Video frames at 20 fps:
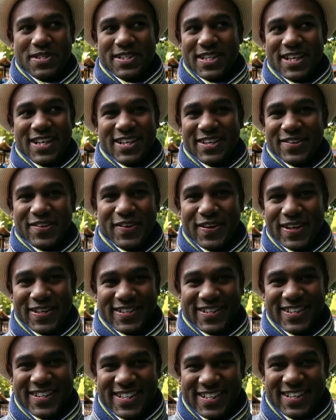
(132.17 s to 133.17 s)
Then you'll go on
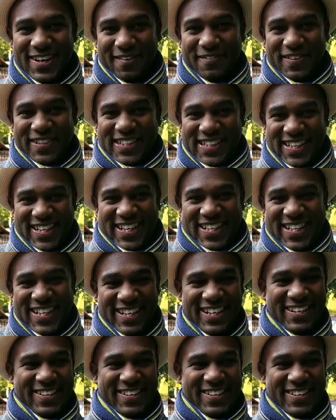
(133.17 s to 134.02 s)
to this conversation